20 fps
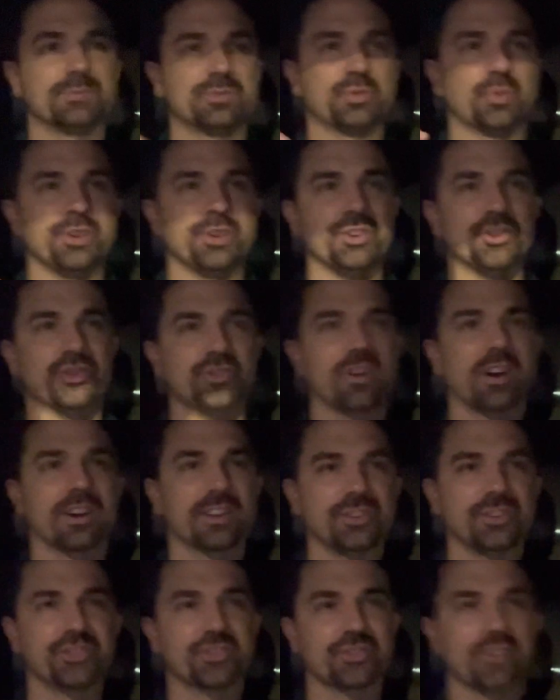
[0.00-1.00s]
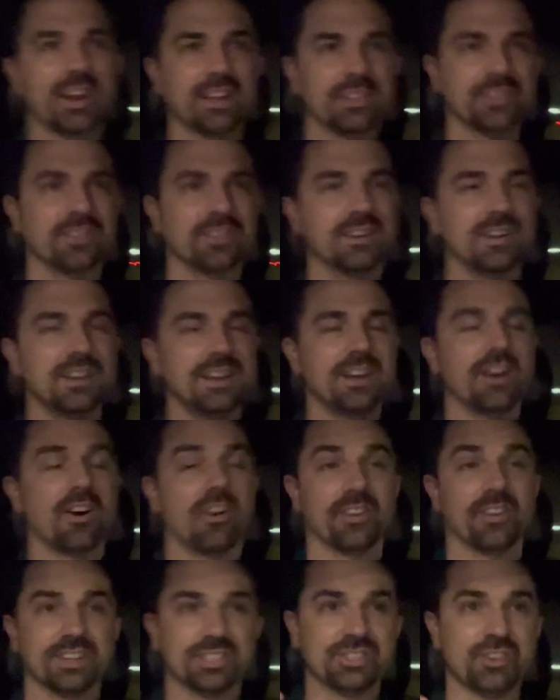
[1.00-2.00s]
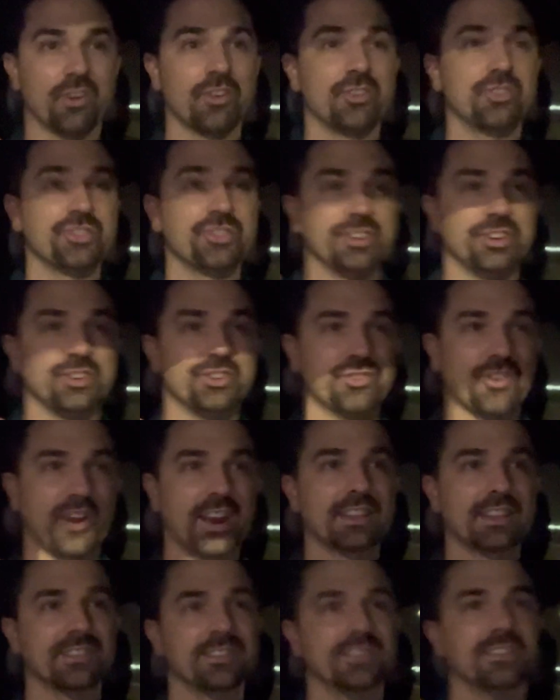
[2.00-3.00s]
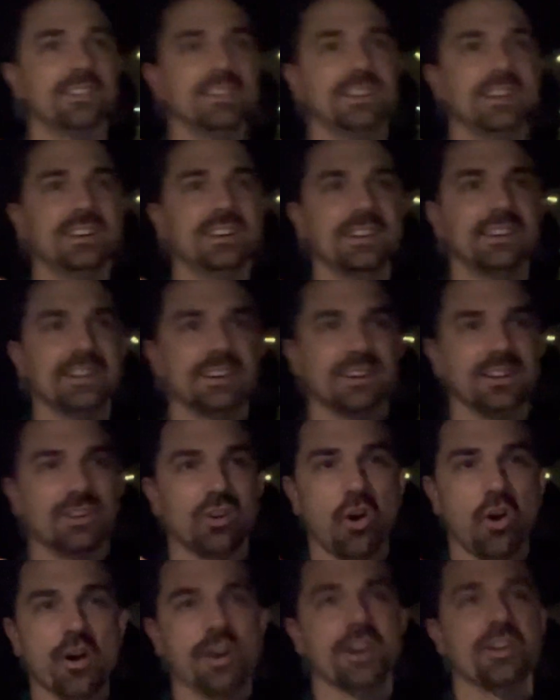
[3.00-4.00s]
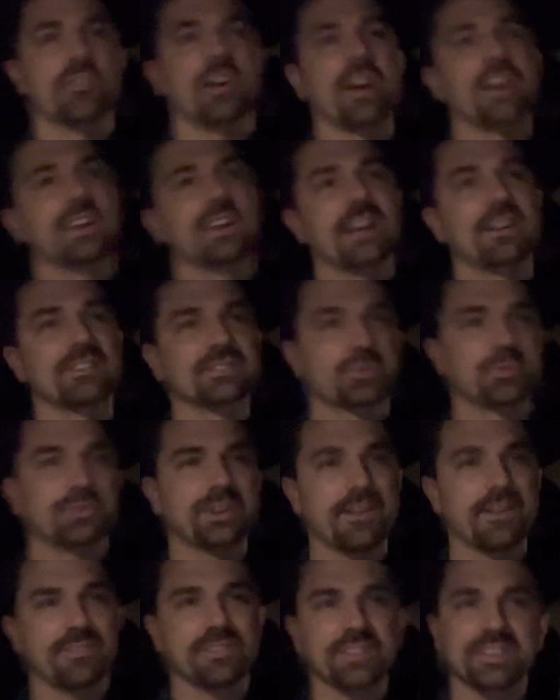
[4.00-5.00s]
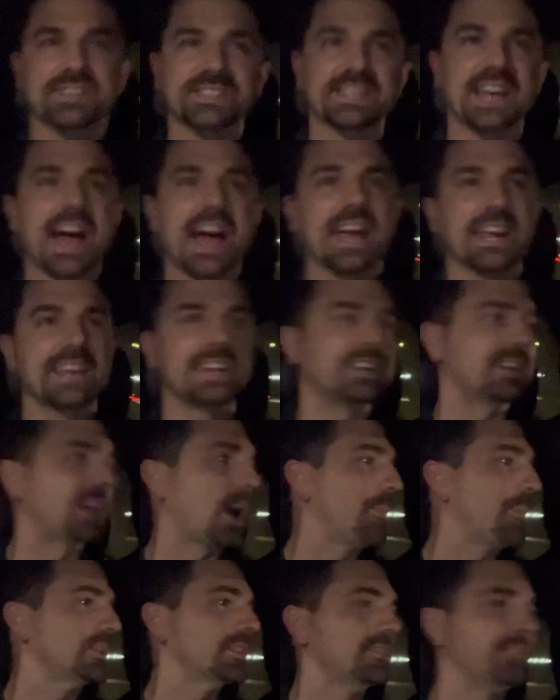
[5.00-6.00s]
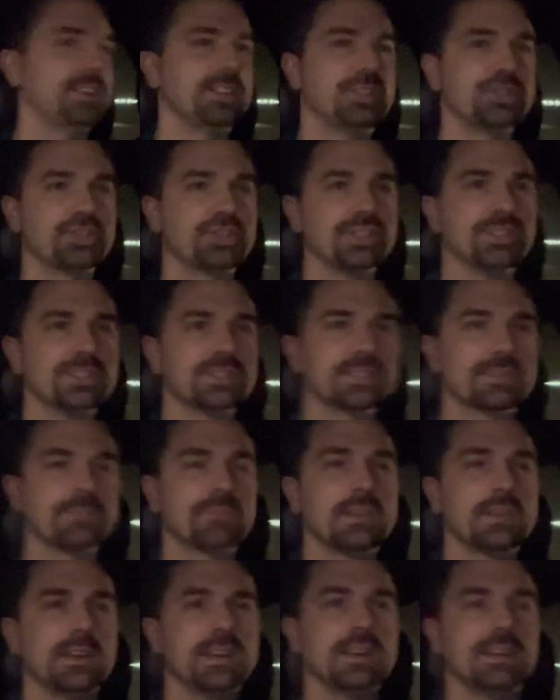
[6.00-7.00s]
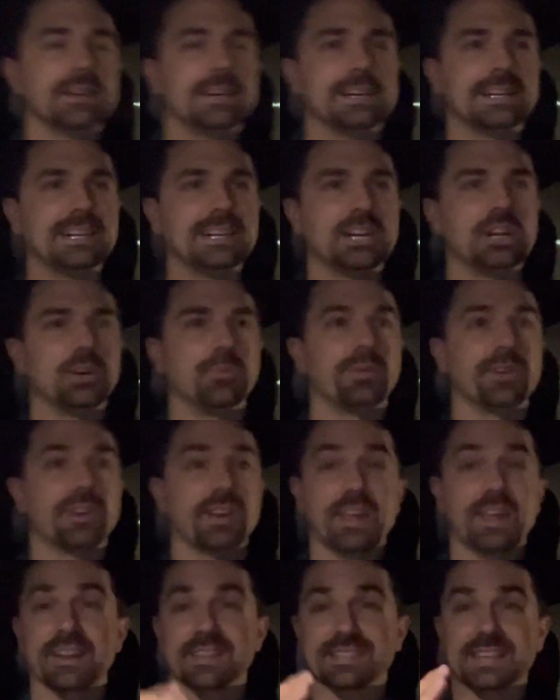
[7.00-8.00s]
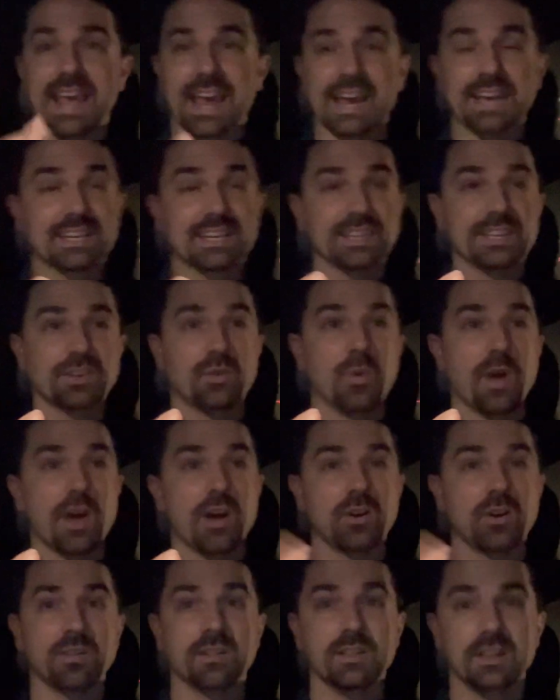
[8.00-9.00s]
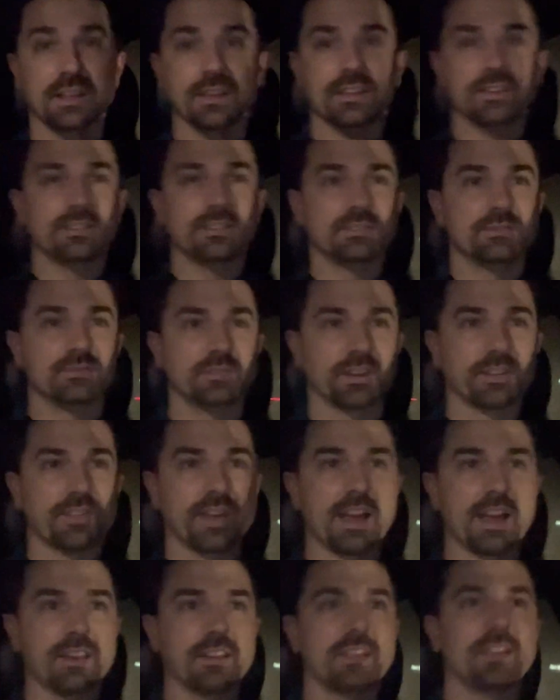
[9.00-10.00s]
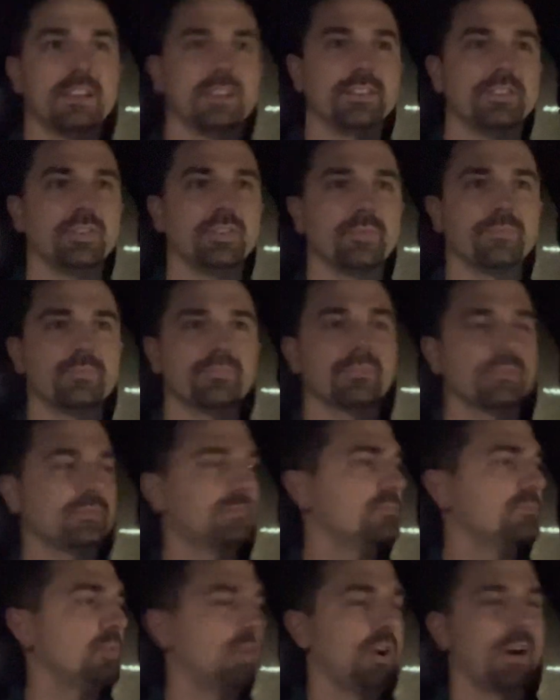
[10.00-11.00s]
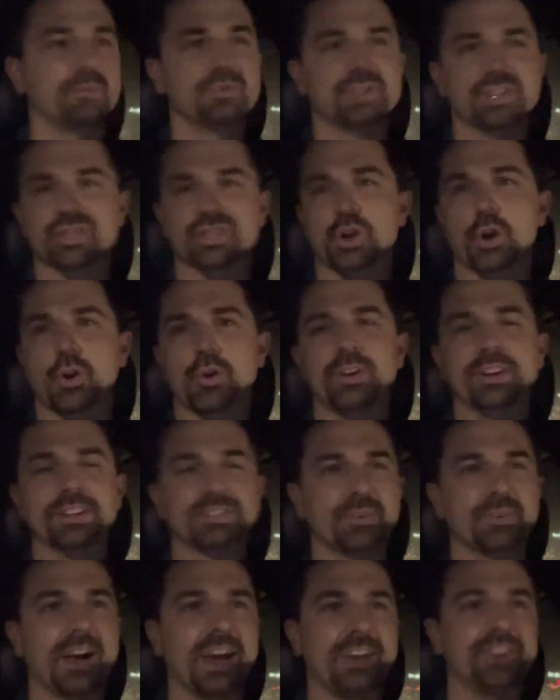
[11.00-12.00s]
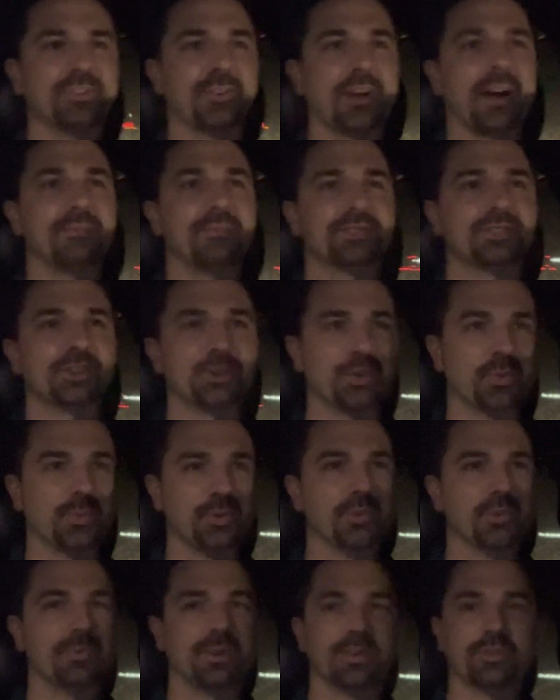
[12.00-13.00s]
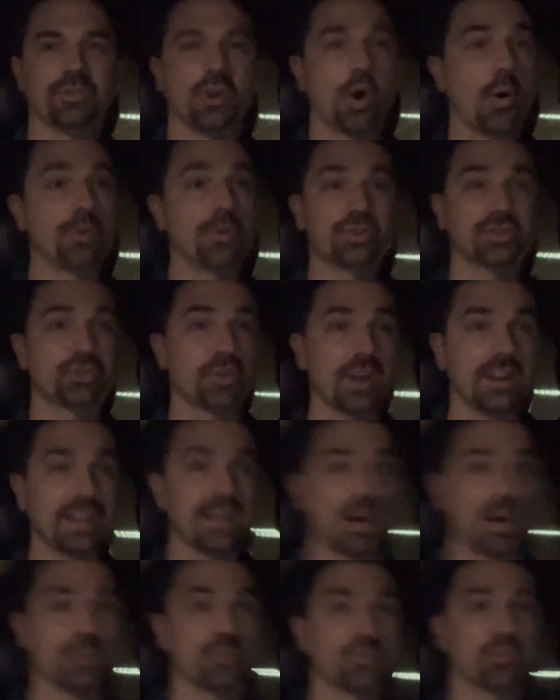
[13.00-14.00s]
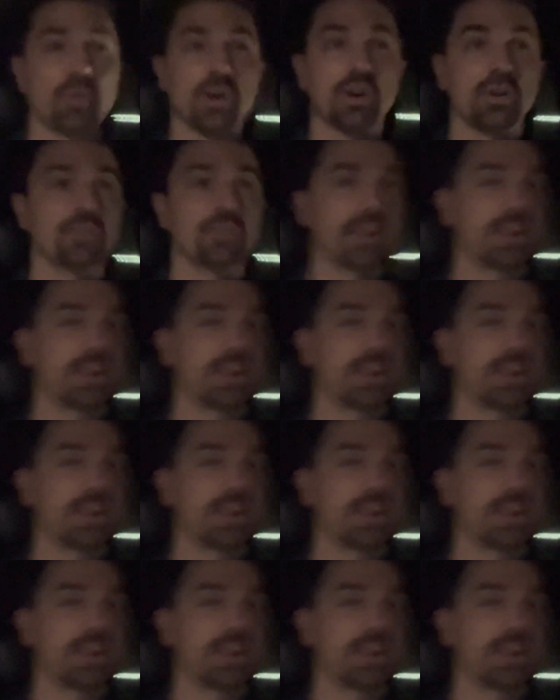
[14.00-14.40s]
between truck and trailer, or Excursion and trailer, on it right now. So we're definitely sagging a couple of inches, but it is handling well. Look at that. You know, well, I was just turning, so I had to grab the steering wheel. But going straight down the road, I